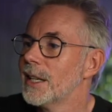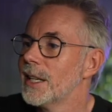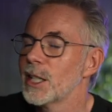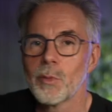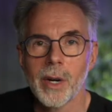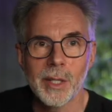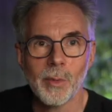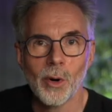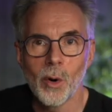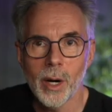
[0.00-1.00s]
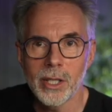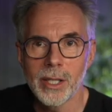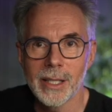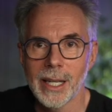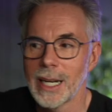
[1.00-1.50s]
It's raised more
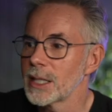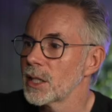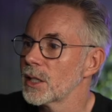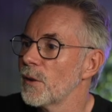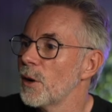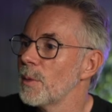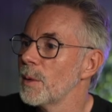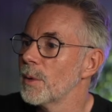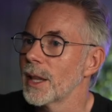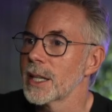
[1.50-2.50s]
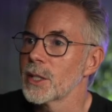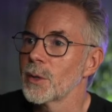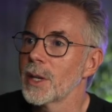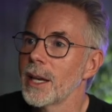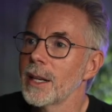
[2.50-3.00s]
questions than answers for me, but that's
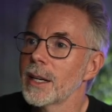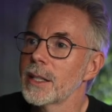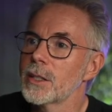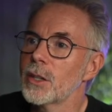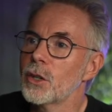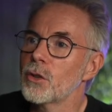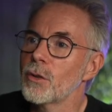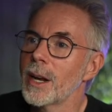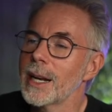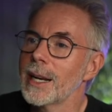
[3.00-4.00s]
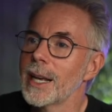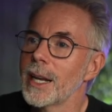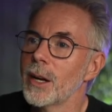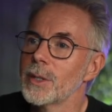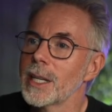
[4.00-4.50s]
okay. Let's drag
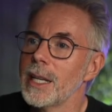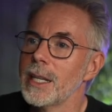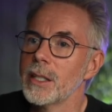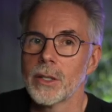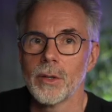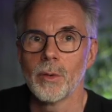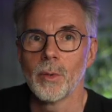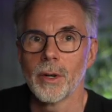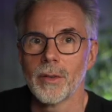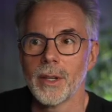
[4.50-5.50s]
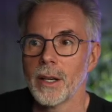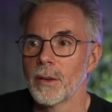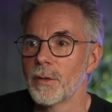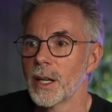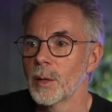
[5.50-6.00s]
layout into one of the
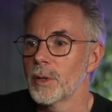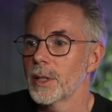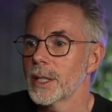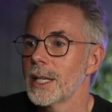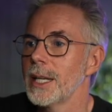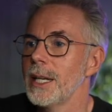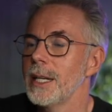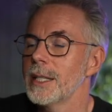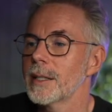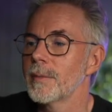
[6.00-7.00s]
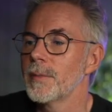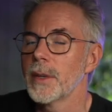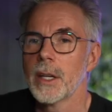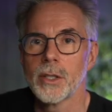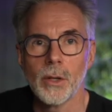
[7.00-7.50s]
available keys.
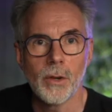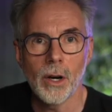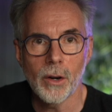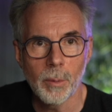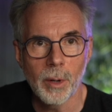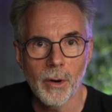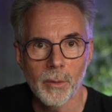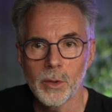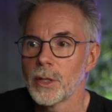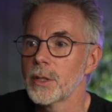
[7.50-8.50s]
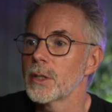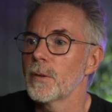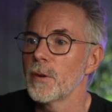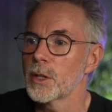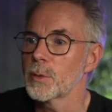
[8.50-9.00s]
So you've got a couple of options.
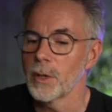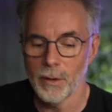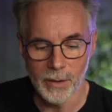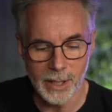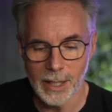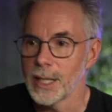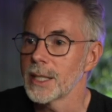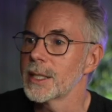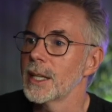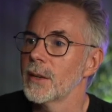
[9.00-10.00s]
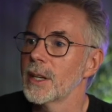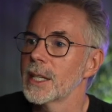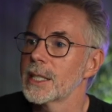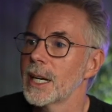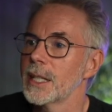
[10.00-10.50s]
First one obviously is to give it a
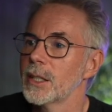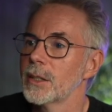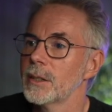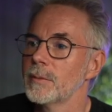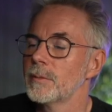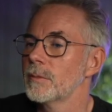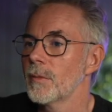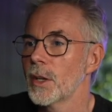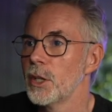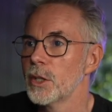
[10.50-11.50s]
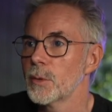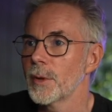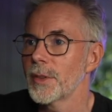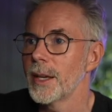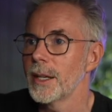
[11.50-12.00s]
title, usual
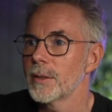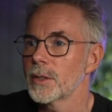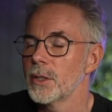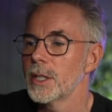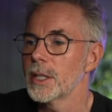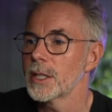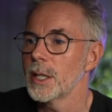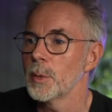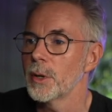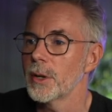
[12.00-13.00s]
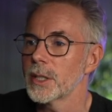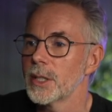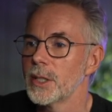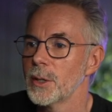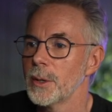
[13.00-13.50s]
thing, so you can see what you're
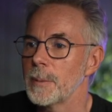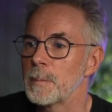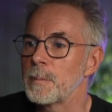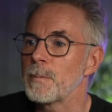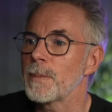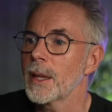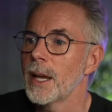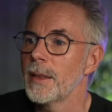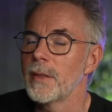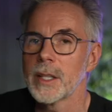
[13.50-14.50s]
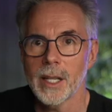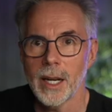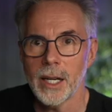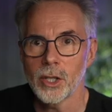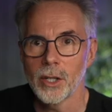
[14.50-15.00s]
actually doing. And then the
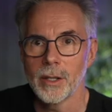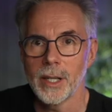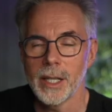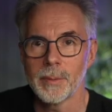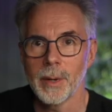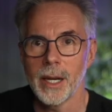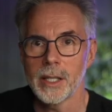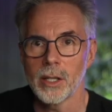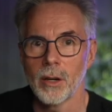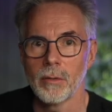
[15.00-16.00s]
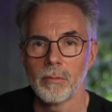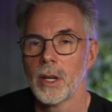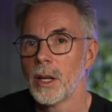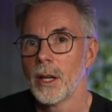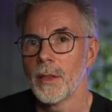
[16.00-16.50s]
selection is based on
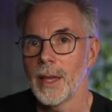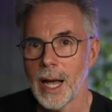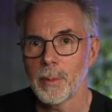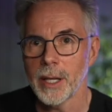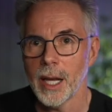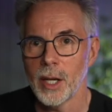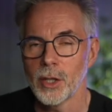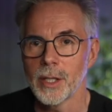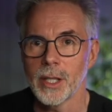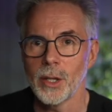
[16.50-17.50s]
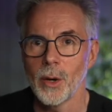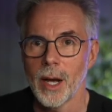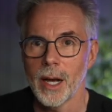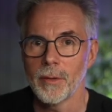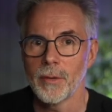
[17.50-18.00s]
the applications that you
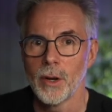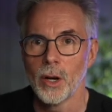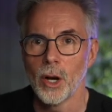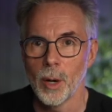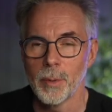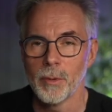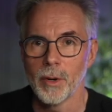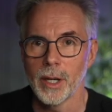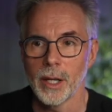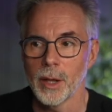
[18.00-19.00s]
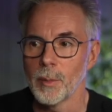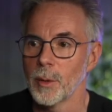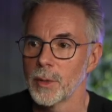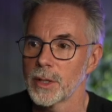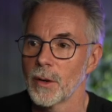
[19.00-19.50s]
have up and running at the
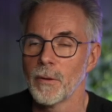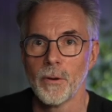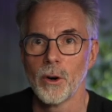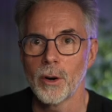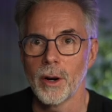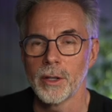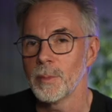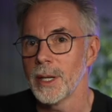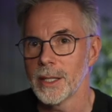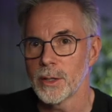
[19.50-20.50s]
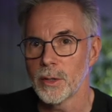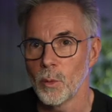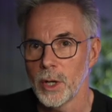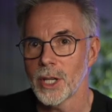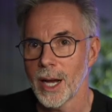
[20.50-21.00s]
moment. Foreground means
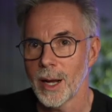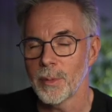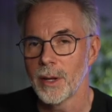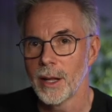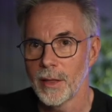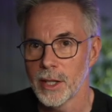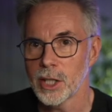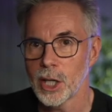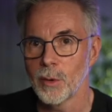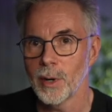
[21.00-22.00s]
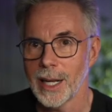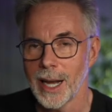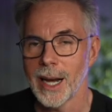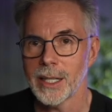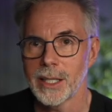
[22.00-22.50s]
which app that's currently
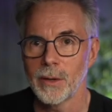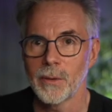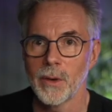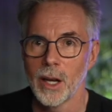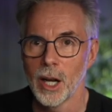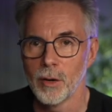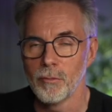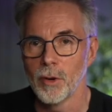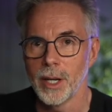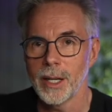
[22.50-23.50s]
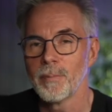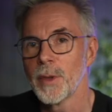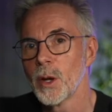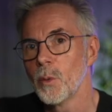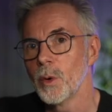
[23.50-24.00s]
active and running
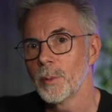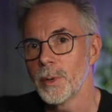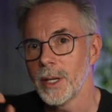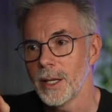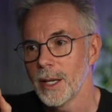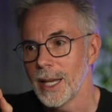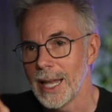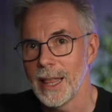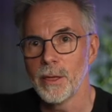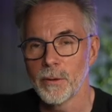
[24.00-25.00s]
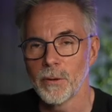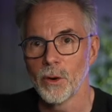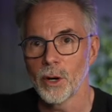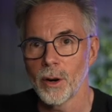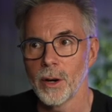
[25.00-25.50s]
will be in the
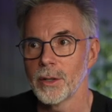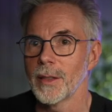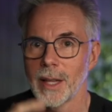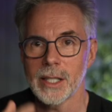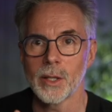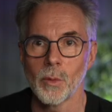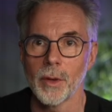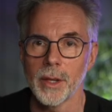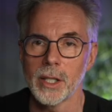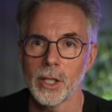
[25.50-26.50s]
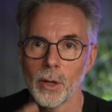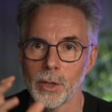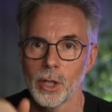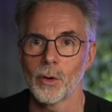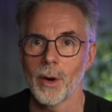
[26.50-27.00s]
foreground, and that's the one that it's going
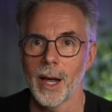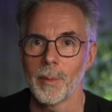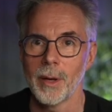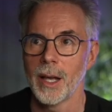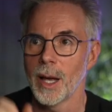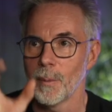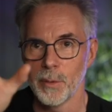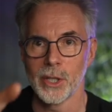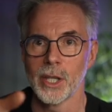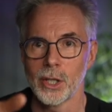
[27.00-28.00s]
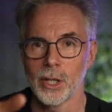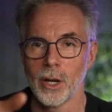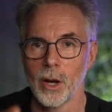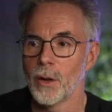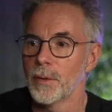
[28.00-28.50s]
to grab and position
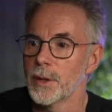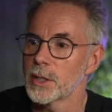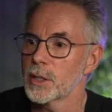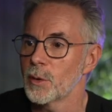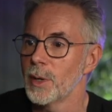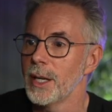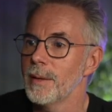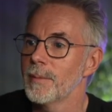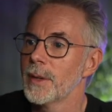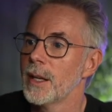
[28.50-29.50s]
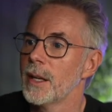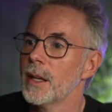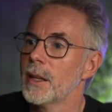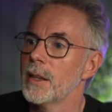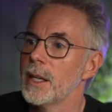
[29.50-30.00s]
on the screen.
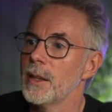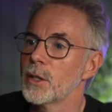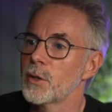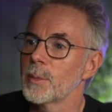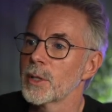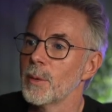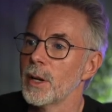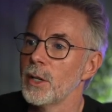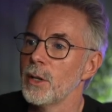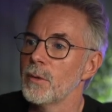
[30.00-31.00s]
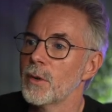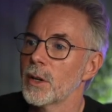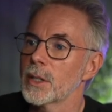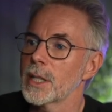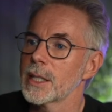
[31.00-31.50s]
In the drop-down menu, you've
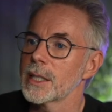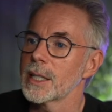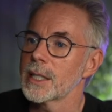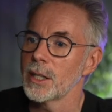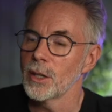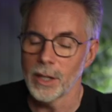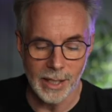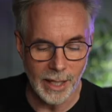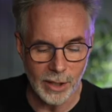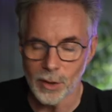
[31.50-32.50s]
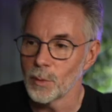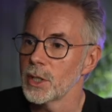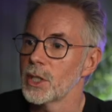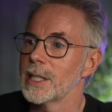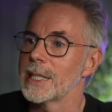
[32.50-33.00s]
got the other selection,
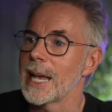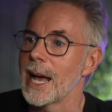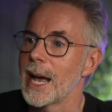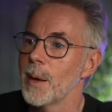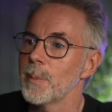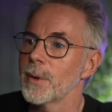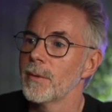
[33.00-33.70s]
which is app,